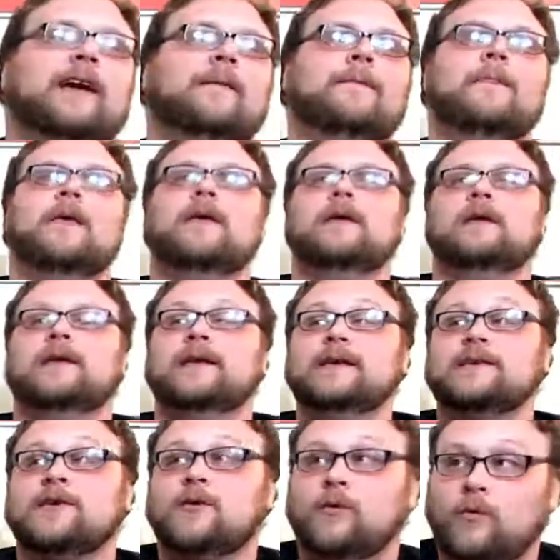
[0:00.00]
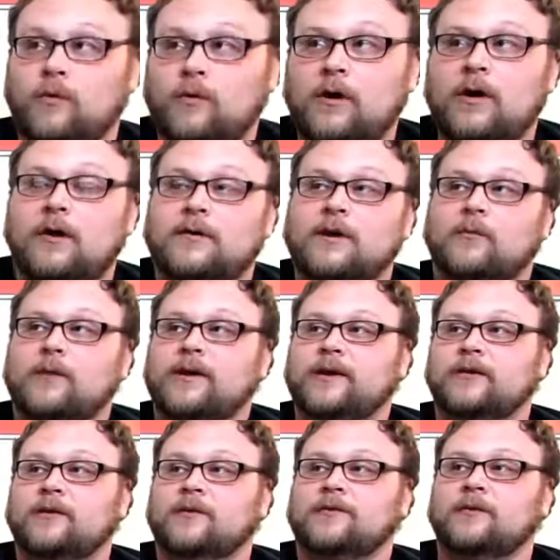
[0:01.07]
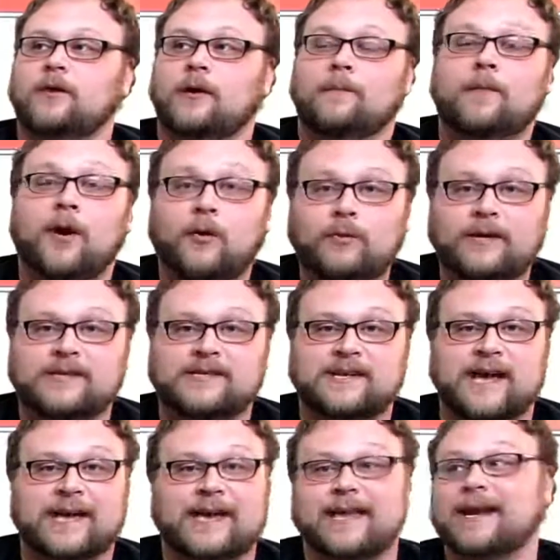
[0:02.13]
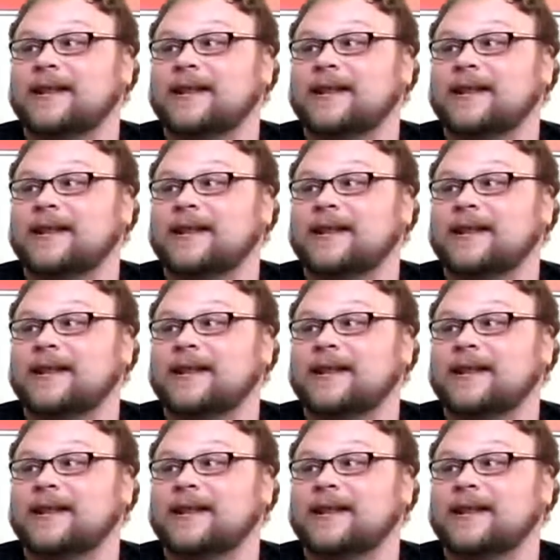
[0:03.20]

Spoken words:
Now, it is cool that we can look through our opponent's deck,